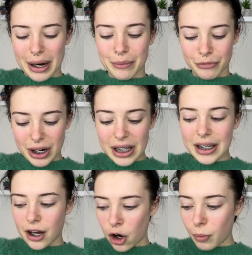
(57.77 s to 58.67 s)
I am
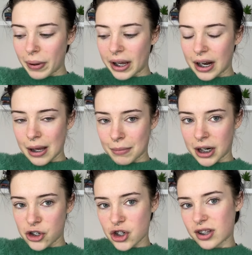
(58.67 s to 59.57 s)
really hoping I
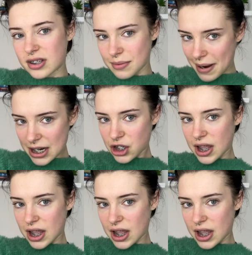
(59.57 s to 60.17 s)
manage to smash